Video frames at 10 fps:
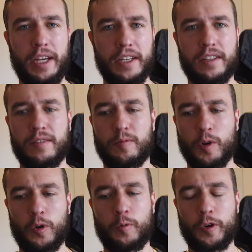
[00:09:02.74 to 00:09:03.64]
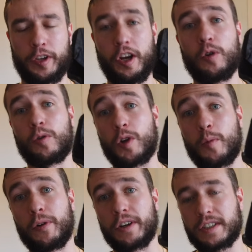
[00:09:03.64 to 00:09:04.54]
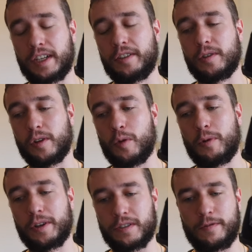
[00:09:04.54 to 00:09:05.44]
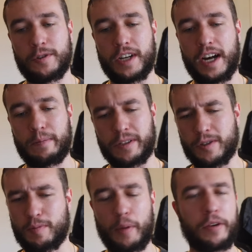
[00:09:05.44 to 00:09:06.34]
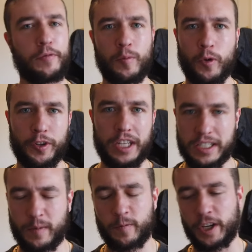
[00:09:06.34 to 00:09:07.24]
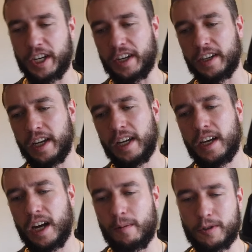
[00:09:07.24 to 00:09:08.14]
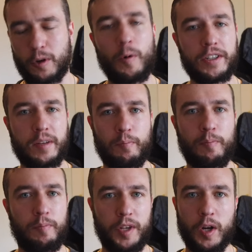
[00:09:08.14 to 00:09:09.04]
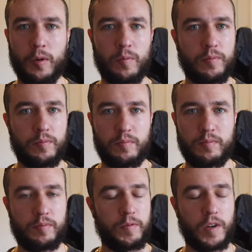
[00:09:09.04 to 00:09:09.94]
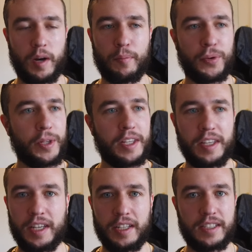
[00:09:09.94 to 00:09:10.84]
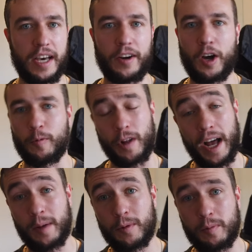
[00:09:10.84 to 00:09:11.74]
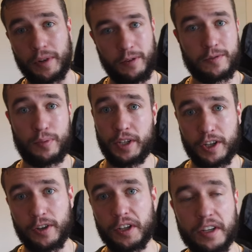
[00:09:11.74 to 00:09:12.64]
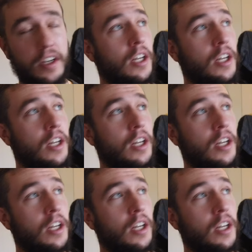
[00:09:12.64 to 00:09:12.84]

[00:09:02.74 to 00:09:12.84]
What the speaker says: make it roadworthy. Oh, glow plugs. I had to do glow plugs a few times. There's probably a few more things I'm forgetting. So it wasn't, you know, completely dead on reliable, but it was pretty good.